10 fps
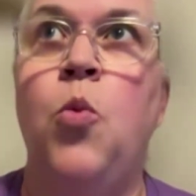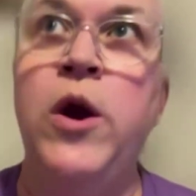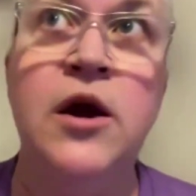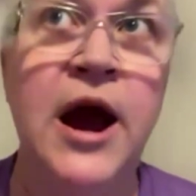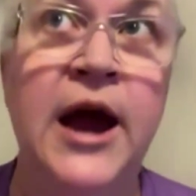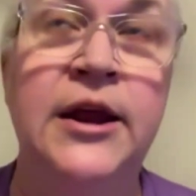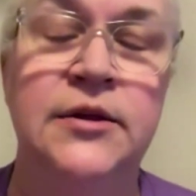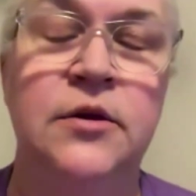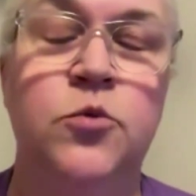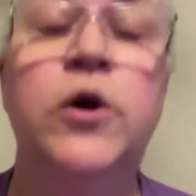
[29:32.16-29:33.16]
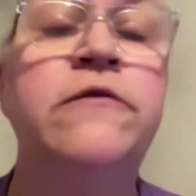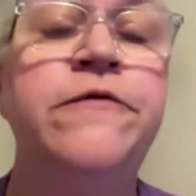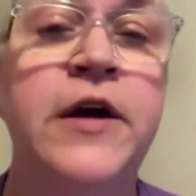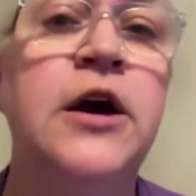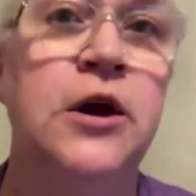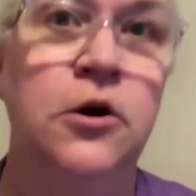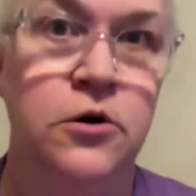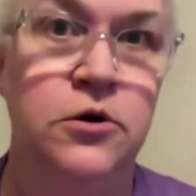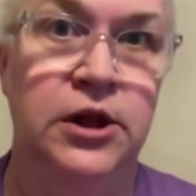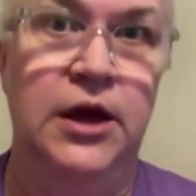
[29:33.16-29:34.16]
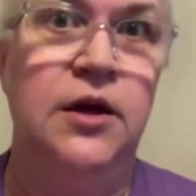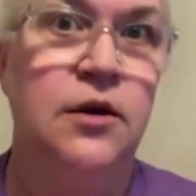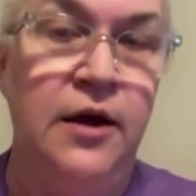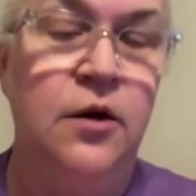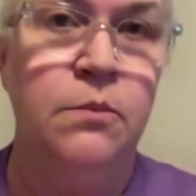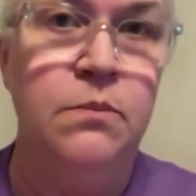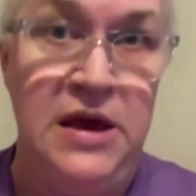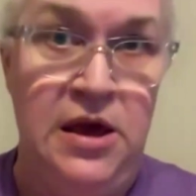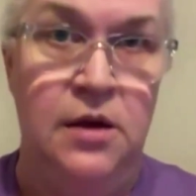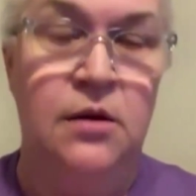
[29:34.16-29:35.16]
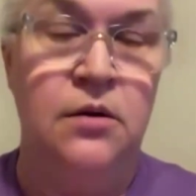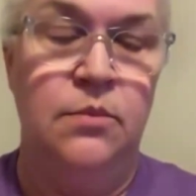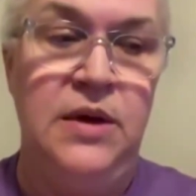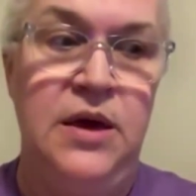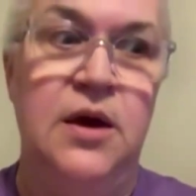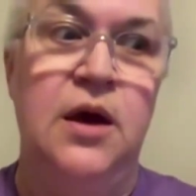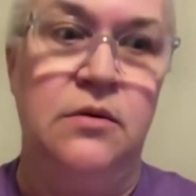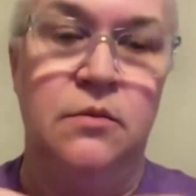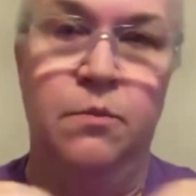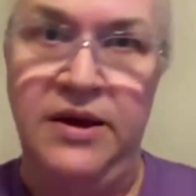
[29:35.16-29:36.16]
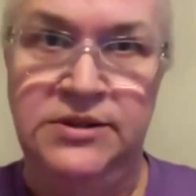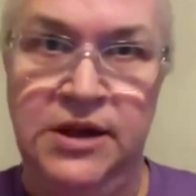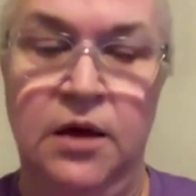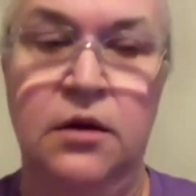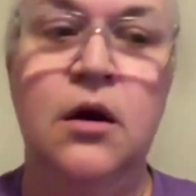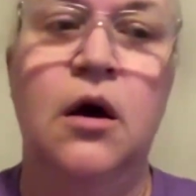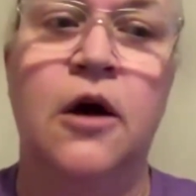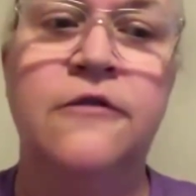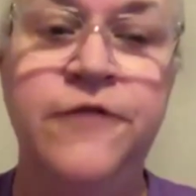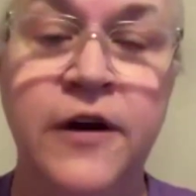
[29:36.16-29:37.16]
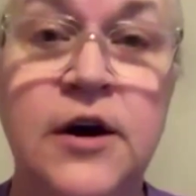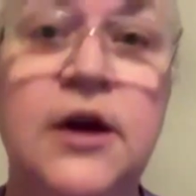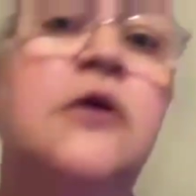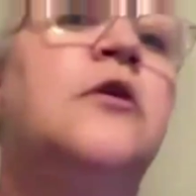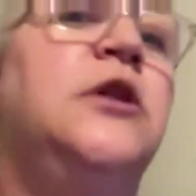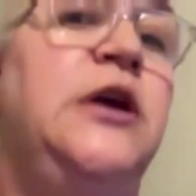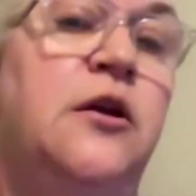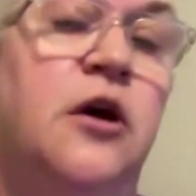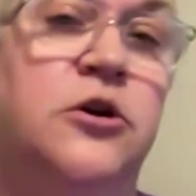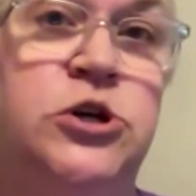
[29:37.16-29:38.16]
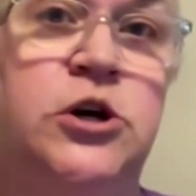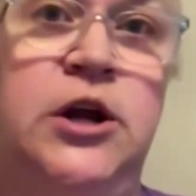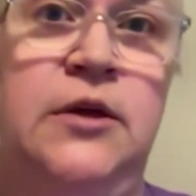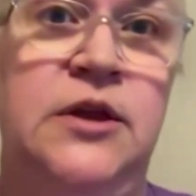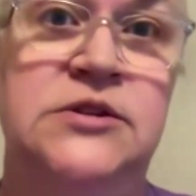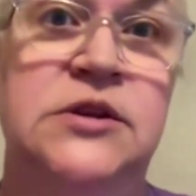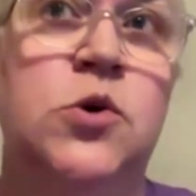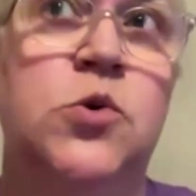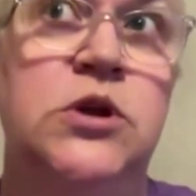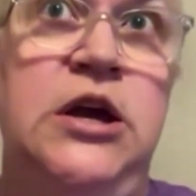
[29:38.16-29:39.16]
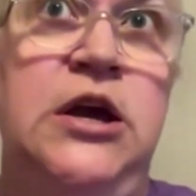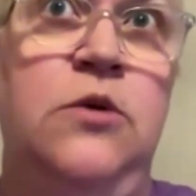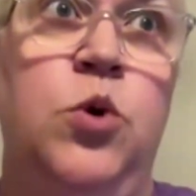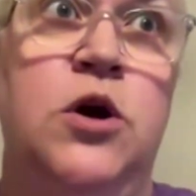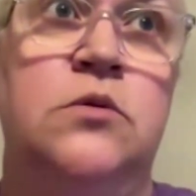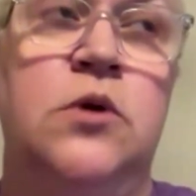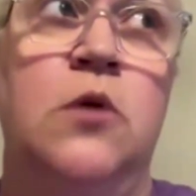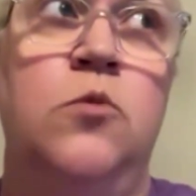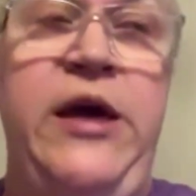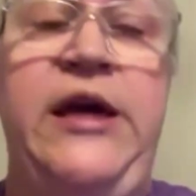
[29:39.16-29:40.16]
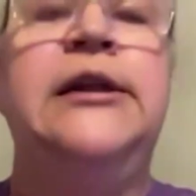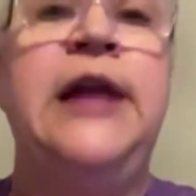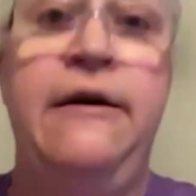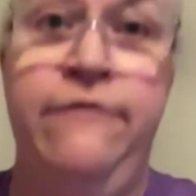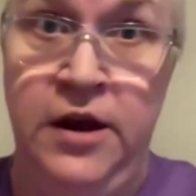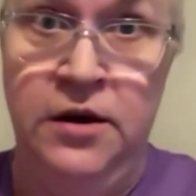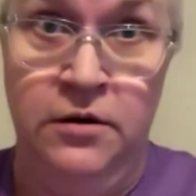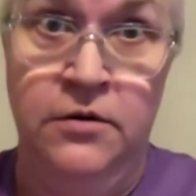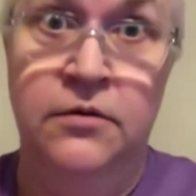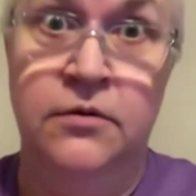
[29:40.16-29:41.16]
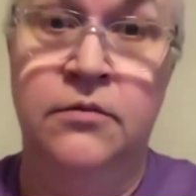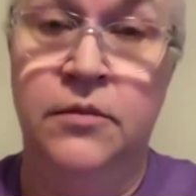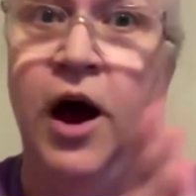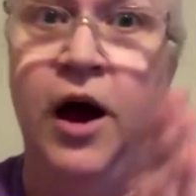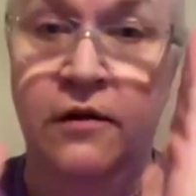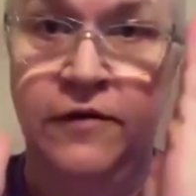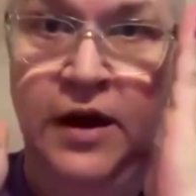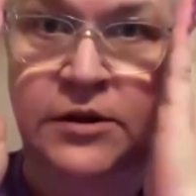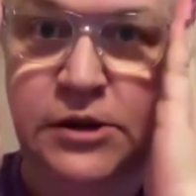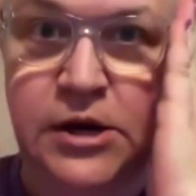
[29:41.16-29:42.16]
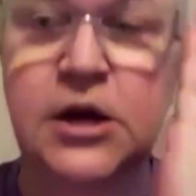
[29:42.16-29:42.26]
We're very early, like me and my son are very early in our journey. We're on week 11 of it.